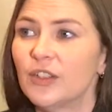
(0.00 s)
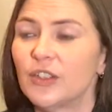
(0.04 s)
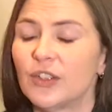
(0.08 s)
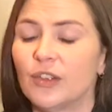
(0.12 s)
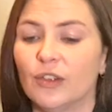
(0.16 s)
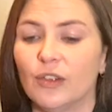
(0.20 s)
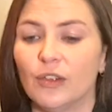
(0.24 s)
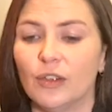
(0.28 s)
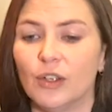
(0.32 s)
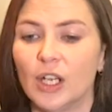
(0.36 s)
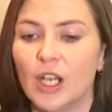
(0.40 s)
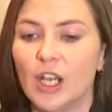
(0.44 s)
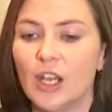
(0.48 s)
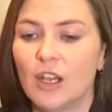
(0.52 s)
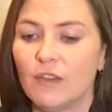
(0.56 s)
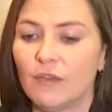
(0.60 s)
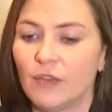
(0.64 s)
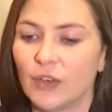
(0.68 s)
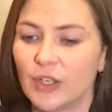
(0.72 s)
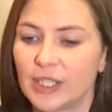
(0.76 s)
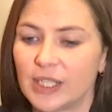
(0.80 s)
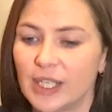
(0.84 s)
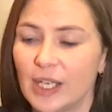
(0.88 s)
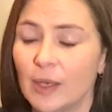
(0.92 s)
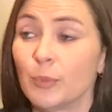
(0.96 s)
So,
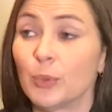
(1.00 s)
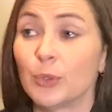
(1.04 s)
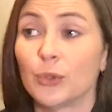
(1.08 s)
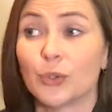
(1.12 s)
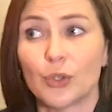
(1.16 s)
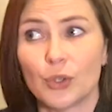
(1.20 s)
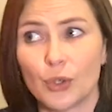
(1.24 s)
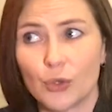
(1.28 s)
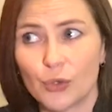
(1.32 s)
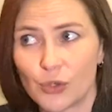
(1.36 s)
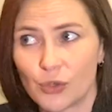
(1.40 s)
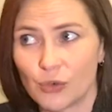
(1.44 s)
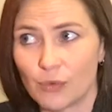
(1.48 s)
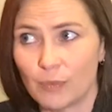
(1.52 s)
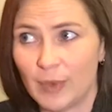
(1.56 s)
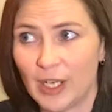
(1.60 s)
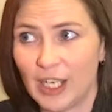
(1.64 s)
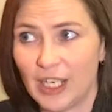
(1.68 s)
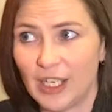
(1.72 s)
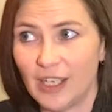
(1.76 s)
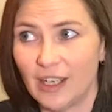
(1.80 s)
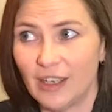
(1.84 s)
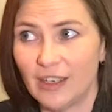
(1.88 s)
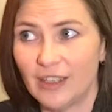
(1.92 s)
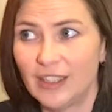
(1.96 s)
for example, social
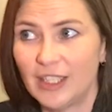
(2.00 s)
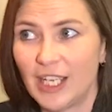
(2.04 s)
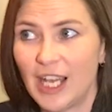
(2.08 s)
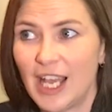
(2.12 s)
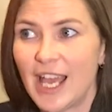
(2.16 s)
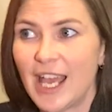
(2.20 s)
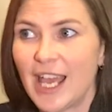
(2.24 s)
media